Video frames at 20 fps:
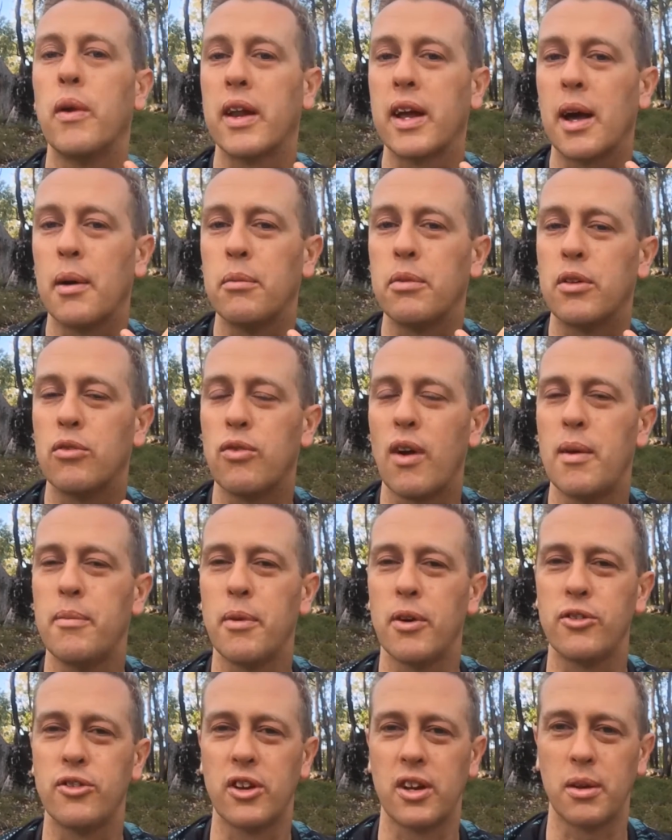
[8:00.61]
when it comes to
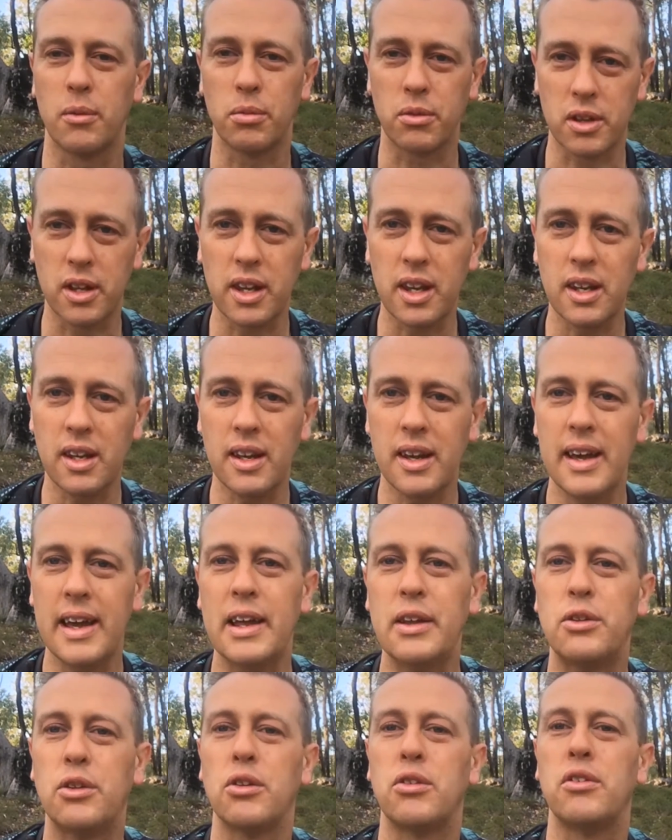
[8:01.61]
rainbow sheen obsidian
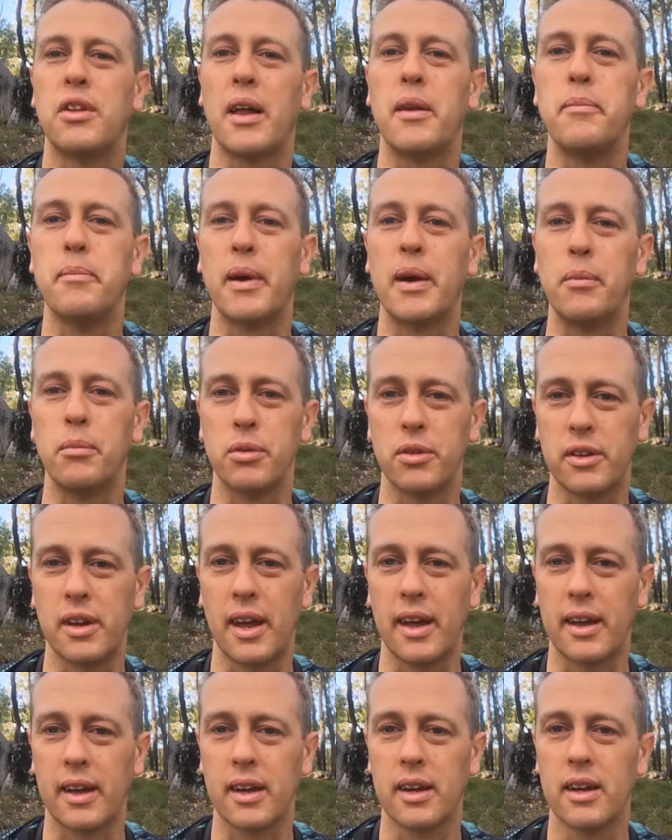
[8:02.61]
is the sunbeam
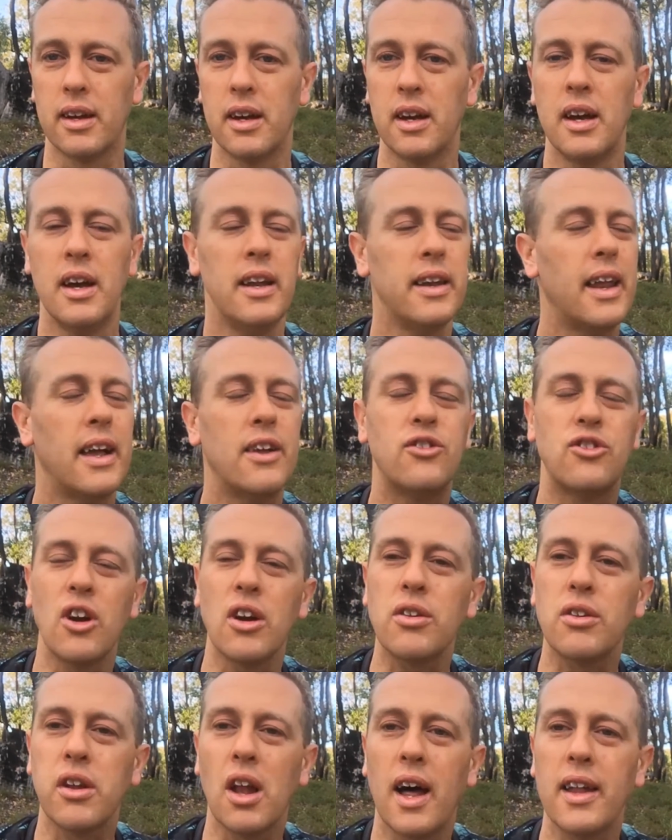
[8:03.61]
snake. Now,
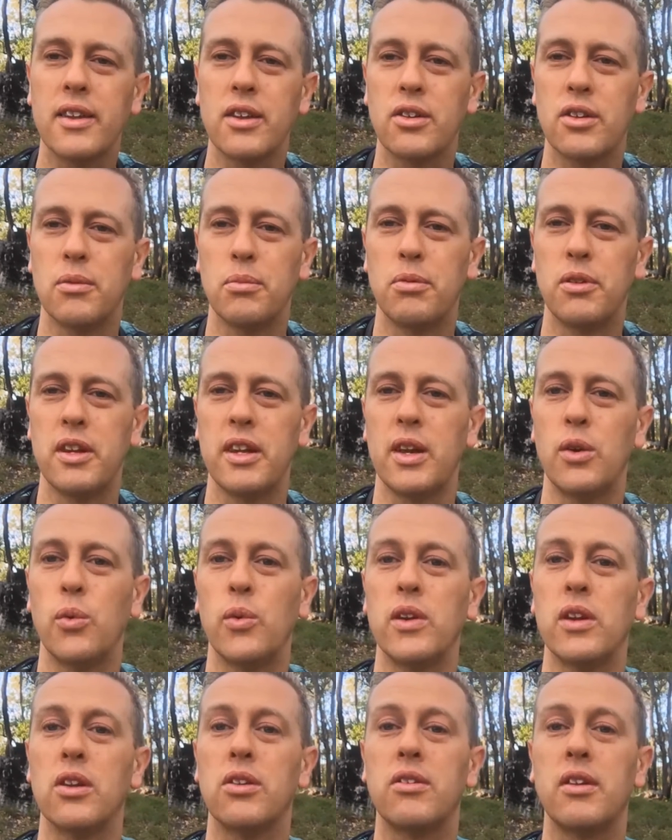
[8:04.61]
just like this obsidian,
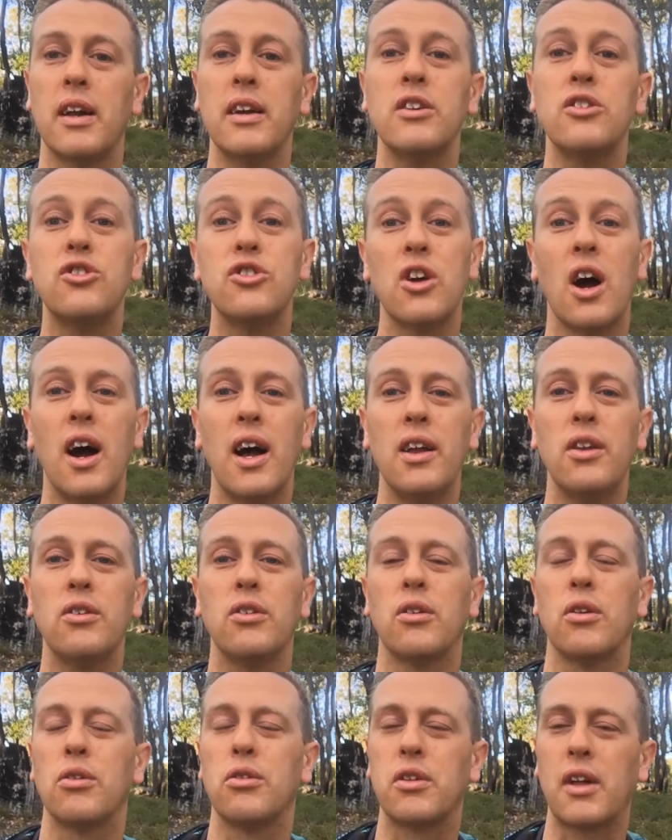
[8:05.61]
when the sun shines
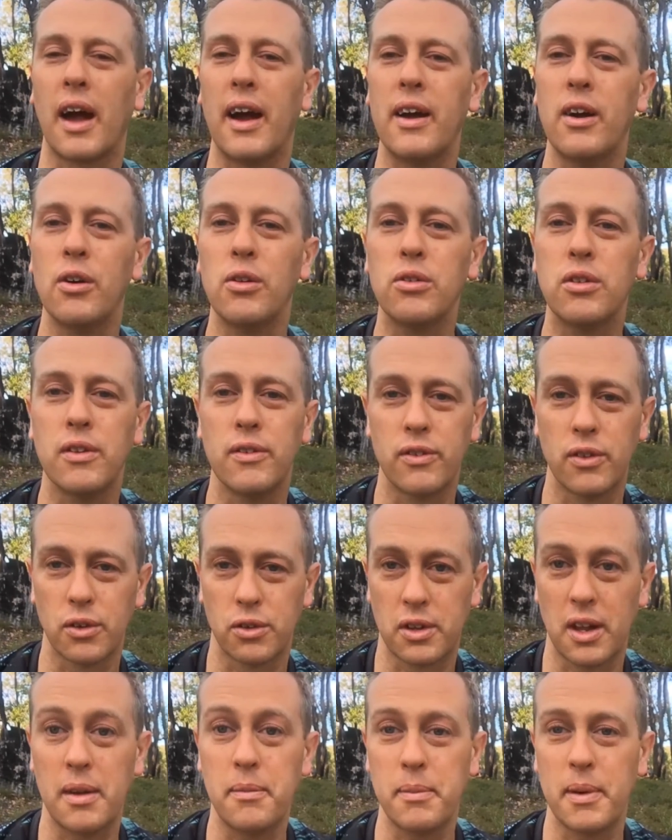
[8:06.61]
on the scales of the
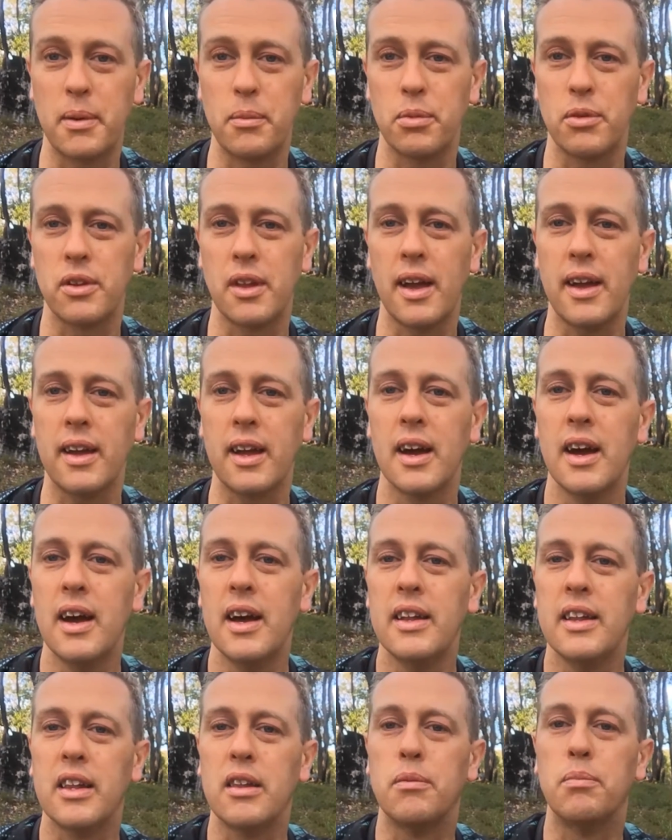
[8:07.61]
sunbeam snake,
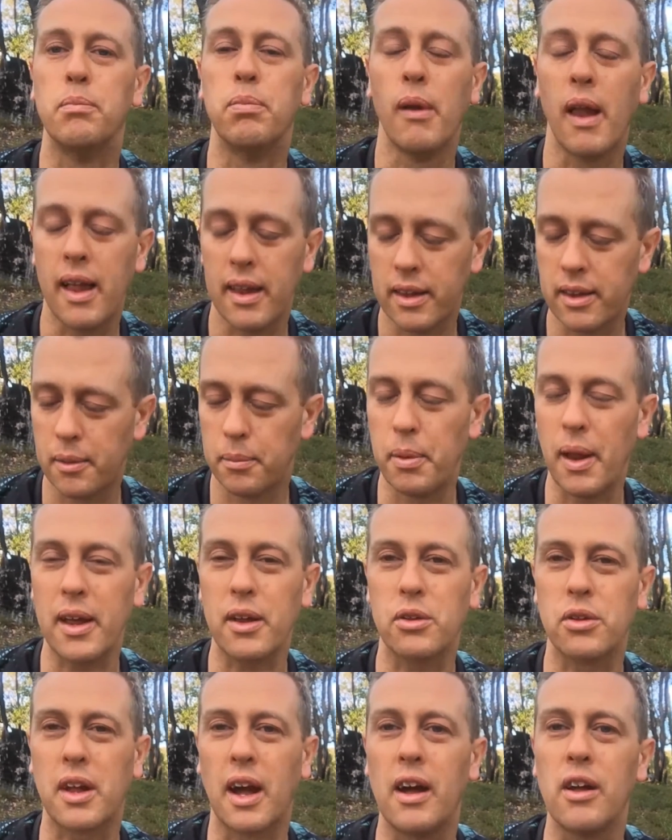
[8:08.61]
the
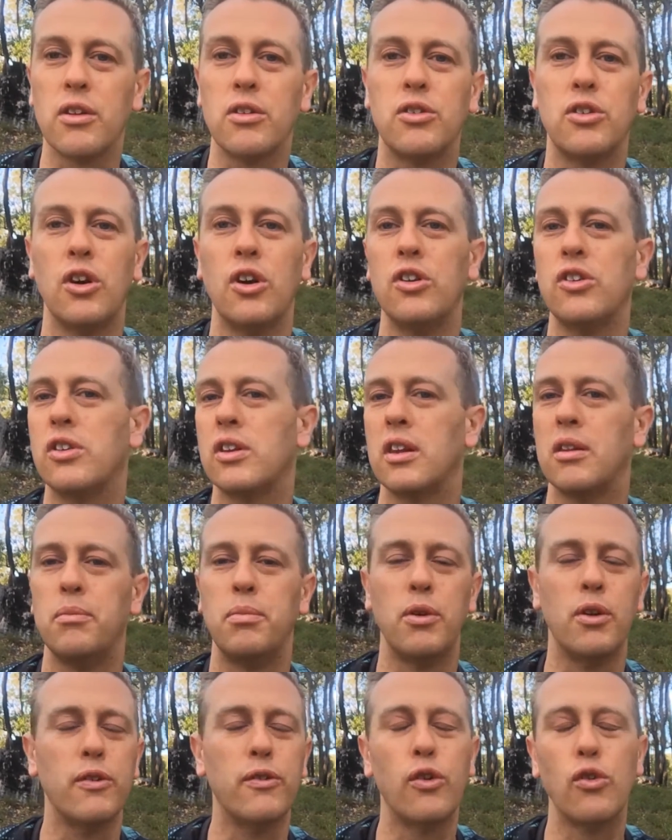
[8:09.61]
black scales turn to these
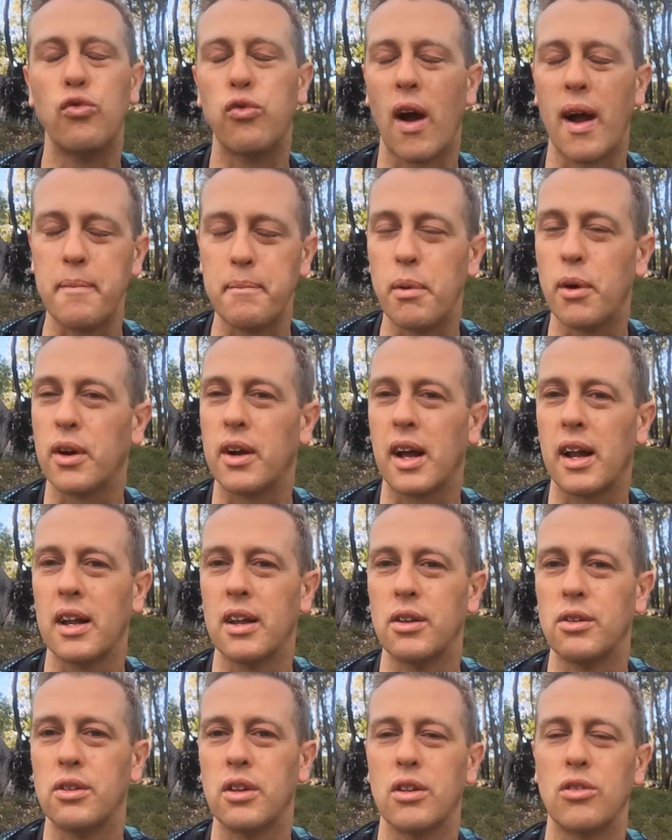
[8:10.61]
beautiful rainbow
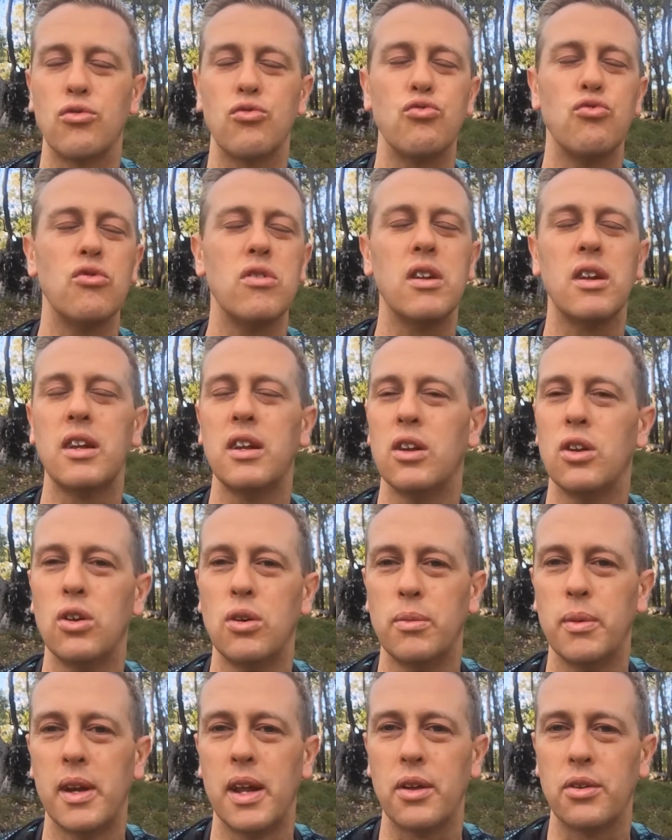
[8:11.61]
colours. It's really
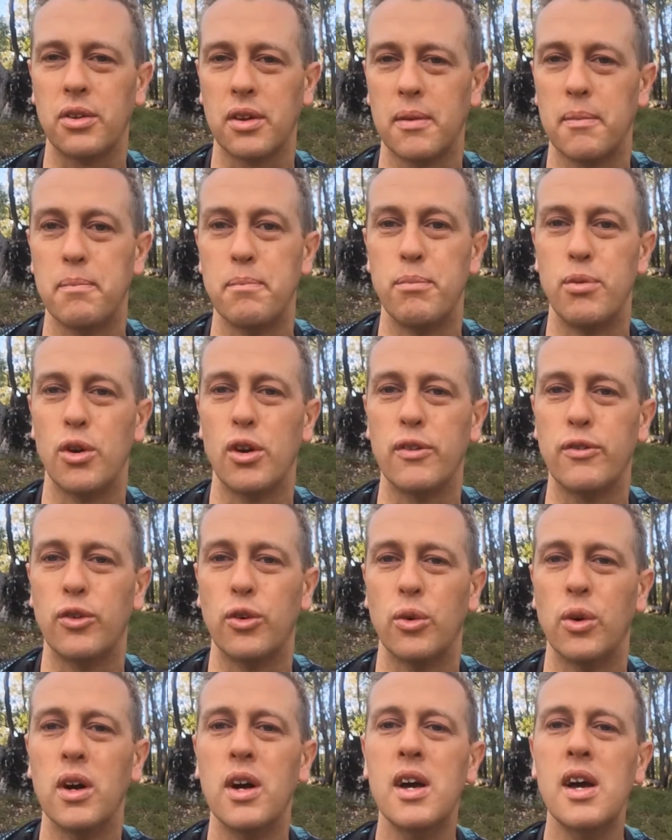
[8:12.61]
luminescent and
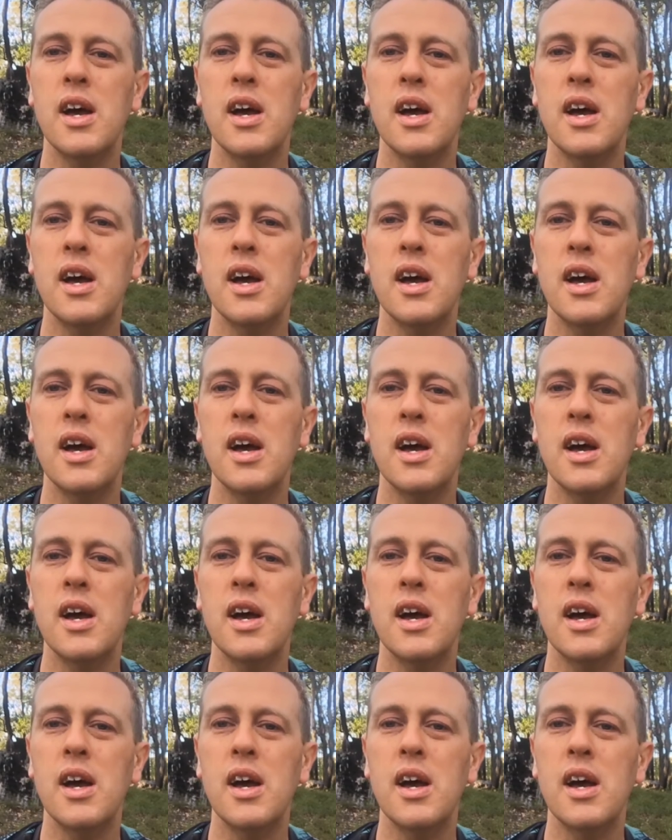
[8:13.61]
beautiful.